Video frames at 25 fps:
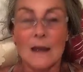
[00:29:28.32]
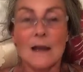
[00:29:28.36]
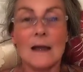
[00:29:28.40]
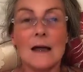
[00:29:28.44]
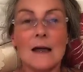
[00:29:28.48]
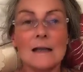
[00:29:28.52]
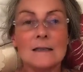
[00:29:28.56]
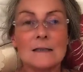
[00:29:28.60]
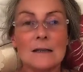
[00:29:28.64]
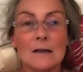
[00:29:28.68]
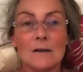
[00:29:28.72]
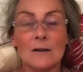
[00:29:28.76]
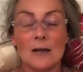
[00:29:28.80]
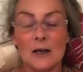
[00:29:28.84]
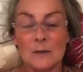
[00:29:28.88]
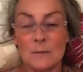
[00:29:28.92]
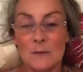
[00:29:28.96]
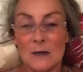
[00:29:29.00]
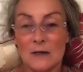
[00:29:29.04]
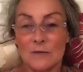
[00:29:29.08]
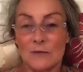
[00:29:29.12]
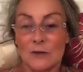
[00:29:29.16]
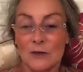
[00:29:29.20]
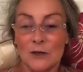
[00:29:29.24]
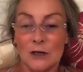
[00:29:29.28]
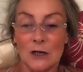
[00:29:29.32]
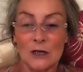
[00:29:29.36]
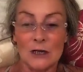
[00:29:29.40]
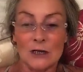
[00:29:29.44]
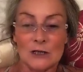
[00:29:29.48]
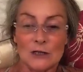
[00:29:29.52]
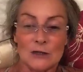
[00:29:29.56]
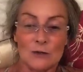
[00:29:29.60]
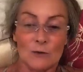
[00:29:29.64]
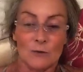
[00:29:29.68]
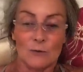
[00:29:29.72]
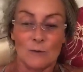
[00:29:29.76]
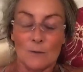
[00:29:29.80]
It's a lot, but if you
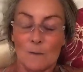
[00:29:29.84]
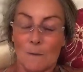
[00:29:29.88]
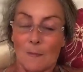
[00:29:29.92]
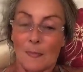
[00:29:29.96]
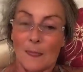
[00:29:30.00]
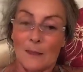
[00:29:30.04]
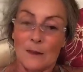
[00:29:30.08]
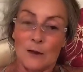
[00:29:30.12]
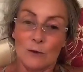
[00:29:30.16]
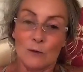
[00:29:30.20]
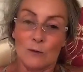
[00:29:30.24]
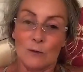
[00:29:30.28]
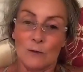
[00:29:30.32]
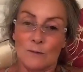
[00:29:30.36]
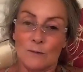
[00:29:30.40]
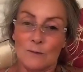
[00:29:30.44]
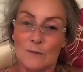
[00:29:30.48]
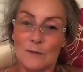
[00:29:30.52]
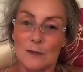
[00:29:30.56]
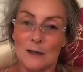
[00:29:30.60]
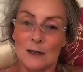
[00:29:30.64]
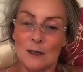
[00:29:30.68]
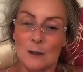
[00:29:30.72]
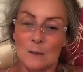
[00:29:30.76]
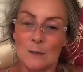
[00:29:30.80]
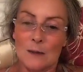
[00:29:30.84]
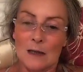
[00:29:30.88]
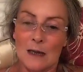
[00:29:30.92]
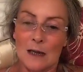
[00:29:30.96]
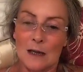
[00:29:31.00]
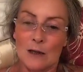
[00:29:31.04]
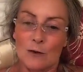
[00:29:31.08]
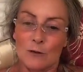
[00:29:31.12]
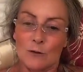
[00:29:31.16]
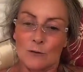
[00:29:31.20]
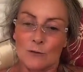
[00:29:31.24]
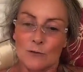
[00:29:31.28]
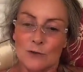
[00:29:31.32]
noticed your inner
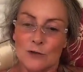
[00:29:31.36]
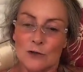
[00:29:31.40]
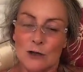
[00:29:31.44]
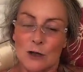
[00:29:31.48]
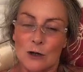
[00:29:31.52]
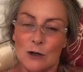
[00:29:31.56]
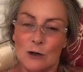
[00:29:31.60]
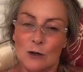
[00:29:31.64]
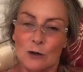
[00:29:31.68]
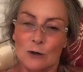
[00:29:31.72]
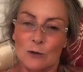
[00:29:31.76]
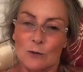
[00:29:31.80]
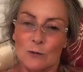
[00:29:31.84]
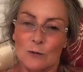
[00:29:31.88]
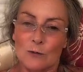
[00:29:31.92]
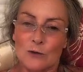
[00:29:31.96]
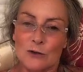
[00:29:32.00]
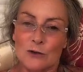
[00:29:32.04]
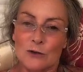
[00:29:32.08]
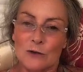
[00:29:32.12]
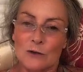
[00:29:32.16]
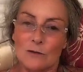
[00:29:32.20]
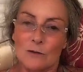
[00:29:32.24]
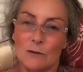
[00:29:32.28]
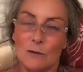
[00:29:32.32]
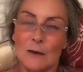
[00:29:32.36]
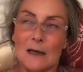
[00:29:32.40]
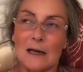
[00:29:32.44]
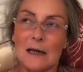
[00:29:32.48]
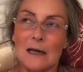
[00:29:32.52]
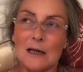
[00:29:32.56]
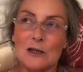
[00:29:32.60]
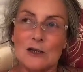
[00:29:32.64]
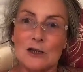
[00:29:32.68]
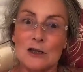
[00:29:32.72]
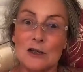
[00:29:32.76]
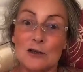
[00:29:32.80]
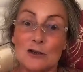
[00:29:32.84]
being or your soul or your
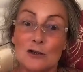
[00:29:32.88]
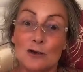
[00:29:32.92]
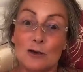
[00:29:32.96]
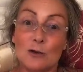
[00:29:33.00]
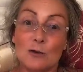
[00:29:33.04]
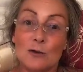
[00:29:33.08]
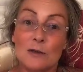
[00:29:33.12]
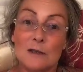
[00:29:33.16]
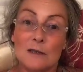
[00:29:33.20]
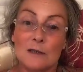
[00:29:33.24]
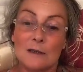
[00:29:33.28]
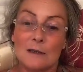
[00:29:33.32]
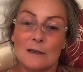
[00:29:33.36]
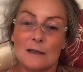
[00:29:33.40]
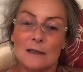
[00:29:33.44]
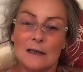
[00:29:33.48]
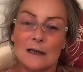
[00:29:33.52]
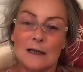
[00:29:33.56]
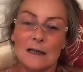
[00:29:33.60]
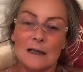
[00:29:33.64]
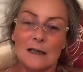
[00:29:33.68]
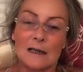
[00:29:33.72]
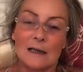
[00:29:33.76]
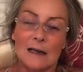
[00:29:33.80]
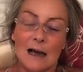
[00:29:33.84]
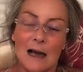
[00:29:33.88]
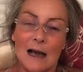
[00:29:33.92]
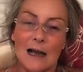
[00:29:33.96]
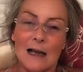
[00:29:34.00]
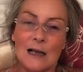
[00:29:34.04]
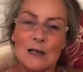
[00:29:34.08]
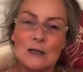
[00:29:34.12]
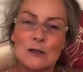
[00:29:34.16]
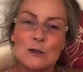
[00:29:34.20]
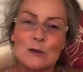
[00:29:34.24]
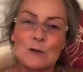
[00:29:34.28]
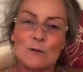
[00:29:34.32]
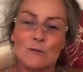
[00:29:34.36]
energy source
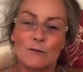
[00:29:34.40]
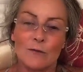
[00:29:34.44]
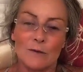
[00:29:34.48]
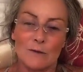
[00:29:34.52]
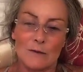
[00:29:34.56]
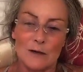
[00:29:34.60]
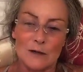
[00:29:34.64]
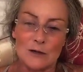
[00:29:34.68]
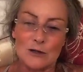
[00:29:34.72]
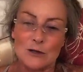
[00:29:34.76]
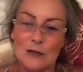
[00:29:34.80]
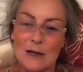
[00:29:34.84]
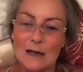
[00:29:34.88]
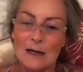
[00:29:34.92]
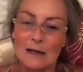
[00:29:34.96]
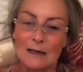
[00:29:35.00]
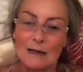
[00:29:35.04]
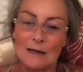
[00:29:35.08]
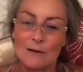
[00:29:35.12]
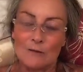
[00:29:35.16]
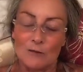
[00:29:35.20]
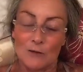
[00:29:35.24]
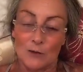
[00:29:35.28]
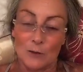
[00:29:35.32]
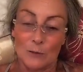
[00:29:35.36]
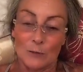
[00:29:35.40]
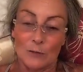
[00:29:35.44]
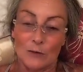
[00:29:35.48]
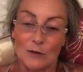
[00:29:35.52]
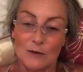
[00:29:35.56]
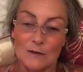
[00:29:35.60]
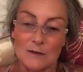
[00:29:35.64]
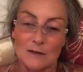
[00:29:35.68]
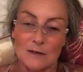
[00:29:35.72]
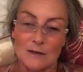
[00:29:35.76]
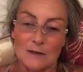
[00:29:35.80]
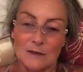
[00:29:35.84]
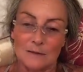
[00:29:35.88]
guides you very gently through the
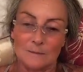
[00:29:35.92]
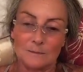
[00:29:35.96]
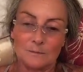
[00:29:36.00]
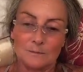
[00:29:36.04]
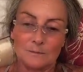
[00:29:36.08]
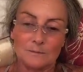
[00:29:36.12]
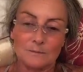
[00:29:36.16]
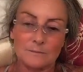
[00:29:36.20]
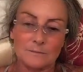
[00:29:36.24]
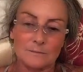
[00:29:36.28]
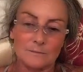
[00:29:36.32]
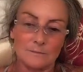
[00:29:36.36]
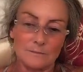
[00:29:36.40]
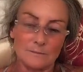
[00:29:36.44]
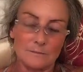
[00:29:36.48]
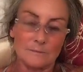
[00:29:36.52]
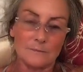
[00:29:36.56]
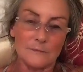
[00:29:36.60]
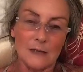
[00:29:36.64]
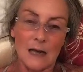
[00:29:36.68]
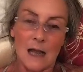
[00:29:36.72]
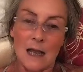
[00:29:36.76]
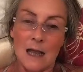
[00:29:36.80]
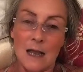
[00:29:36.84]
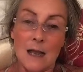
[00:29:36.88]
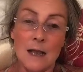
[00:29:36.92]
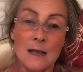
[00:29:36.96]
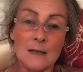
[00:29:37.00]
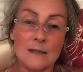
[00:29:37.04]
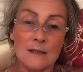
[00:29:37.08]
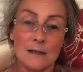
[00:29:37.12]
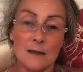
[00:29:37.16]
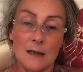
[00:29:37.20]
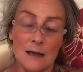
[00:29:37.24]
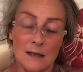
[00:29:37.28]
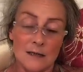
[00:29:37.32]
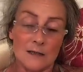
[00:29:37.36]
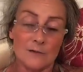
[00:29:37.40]
process.
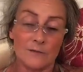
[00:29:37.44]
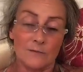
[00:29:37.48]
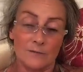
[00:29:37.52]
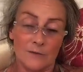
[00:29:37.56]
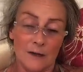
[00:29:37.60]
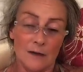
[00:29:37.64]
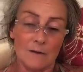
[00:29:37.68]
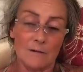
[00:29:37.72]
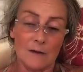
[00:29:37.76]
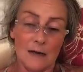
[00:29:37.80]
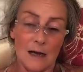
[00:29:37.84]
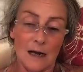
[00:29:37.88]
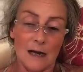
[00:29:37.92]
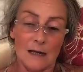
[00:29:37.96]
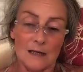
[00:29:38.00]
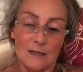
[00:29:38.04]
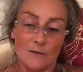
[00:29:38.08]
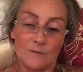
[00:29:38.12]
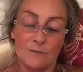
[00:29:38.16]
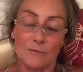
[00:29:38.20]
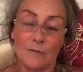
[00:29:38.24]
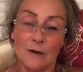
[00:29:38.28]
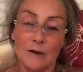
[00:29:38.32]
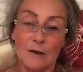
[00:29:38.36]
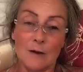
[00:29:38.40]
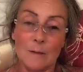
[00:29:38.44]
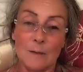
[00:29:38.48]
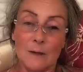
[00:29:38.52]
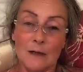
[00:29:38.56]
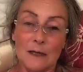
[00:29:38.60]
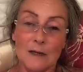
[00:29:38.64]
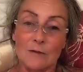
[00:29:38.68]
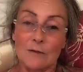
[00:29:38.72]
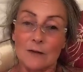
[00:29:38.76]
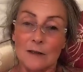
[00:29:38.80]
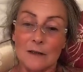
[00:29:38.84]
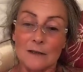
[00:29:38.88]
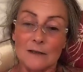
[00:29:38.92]
It's very
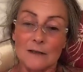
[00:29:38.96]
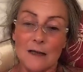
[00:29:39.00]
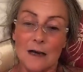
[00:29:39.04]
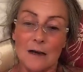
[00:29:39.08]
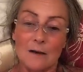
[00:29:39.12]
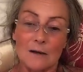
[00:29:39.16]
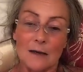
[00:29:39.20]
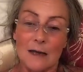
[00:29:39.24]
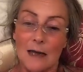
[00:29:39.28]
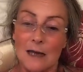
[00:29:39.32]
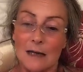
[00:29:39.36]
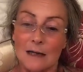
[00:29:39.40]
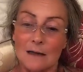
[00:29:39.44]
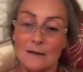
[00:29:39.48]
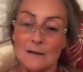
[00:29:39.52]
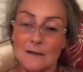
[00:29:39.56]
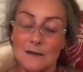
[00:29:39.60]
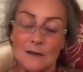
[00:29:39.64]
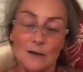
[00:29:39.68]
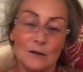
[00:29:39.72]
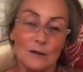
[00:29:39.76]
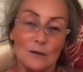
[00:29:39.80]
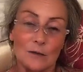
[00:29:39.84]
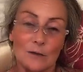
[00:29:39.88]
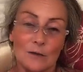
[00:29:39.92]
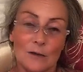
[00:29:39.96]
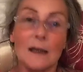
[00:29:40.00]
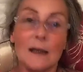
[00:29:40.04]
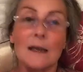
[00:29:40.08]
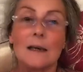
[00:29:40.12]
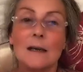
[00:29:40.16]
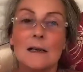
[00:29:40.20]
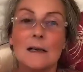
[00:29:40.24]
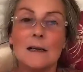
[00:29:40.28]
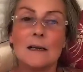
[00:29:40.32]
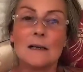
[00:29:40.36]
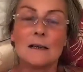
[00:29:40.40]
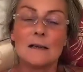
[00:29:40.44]
benevolent how it handles the whole thing,
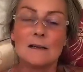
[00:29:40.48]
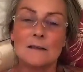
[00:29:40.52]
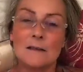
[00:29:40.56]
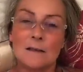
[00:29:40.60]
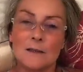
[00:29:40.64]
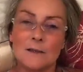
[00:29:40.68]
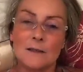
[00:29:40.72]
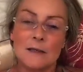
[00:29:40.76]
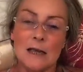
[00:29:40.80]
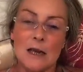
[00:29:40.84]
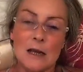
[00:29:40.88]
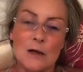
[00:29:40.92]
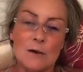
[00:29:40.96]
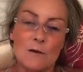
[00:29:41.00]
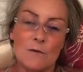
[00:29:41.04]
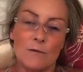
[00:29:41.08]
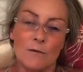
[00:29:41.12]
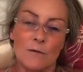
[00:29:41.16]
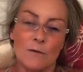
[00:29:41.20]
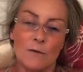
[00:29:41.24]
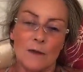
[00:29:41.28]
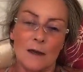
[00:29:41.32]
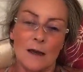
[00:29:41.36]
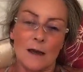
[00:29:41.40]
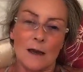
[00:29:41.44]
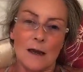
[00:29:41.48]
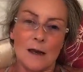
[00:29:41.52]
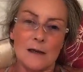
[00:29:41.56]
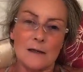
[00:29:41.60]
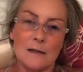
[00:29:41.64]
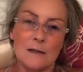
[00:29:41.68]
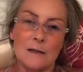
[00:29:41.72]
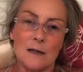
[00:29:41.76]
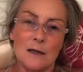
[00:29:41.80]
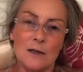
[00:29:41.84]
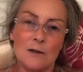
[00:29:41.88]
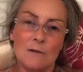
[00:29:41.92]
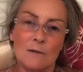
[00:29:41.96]
because it'll take you through that,
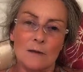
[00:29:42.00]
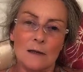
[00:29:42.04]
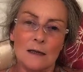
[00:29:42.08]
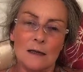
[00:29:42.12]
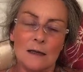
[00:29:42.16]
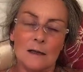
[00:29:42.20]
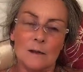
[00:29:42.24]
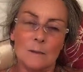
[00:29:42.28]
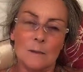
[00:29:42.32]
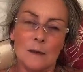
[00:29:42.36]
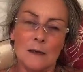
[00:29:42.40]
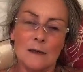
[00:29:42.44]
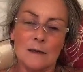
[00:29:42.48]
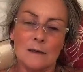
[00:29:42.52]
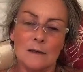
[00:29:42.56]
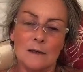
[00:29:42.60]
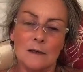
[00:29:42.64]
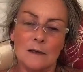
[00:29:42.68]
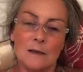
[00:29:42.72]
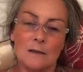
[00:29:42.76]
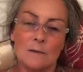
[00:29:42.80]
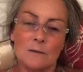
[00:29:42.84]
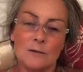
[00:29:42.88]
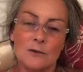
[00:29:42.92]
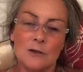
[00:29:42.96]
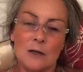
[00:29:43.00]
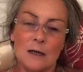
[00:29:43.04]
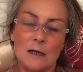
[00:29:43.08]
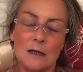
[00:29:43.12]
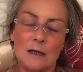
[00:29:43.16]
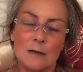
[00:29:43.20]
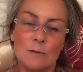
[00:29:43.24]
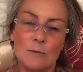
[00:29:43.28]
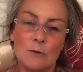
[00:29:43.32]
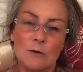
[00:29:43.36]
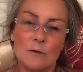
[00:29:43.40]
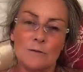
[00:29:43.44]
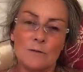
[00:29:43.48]
and then you'll hear a bit, and then it'll
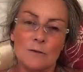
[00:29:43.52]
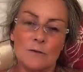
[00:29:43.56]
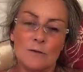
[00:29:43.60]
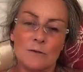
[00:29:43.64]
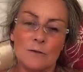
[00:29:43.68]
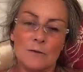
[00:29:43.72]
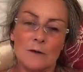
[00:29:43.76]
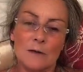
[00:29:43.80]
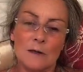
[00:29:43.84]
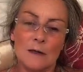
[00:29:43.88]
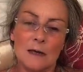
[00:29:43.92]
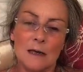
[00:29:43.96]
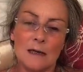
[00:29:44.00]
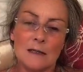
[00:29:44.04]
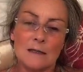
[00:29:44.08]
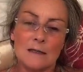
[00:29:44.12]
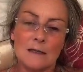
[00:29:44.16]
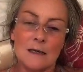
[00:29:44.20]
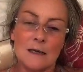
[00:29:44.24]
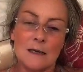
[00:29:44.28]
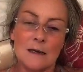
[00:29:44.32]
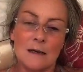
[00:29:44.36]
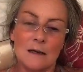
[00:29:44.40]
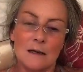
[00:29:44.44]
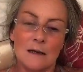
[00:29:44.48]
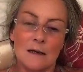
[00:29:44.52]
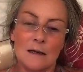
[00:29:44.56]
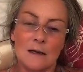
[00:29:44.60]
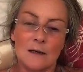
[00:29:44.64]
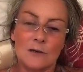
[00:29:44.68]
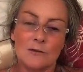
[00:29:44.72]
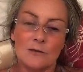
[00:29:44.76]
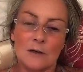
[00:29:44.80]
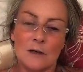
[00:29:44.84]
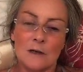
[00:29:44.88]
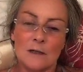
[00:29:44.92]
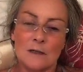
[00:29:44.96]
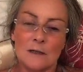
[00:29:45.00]
gently move you through the next thing,
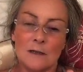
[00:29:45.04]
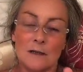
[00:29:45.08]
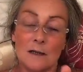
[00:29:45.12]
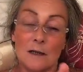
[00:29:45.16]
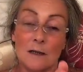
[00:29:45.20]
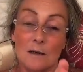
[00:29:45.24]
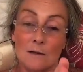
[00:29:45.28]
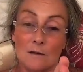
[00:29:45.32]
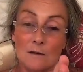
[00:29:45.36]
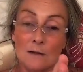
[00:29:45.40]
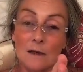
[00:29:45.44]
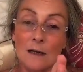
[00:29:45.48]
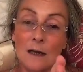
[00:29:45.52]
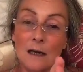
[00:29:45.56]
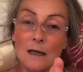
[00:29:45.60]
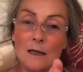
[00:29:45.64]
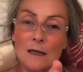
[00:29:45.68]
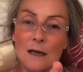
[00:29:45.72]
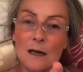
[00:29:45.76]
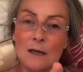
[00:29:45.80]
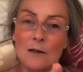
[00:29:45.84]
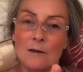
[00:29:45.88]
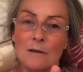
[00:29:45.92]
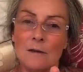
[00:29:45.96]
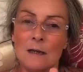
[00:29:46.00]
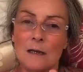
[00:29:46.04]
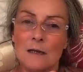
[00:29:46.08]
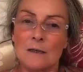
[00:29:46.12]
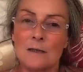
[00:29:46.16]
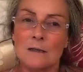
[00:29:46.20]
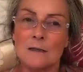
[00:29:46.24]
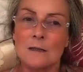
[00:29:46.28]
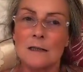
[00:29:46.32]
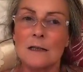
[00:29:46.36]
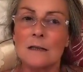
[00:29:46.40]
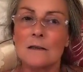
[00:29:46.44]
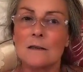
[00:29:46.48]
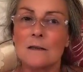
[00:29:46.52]
triggers, and then, okay, now you need to
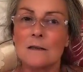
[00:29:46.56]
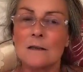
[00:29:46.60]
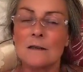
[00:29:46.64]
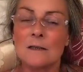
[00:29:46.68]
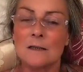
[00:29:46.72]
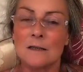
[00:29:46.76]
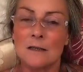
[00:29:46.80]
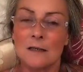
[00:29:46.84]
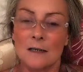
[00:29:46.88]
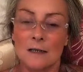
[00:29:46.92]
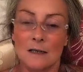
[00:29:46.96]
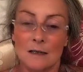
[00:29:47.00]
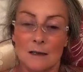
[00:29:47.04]
see this.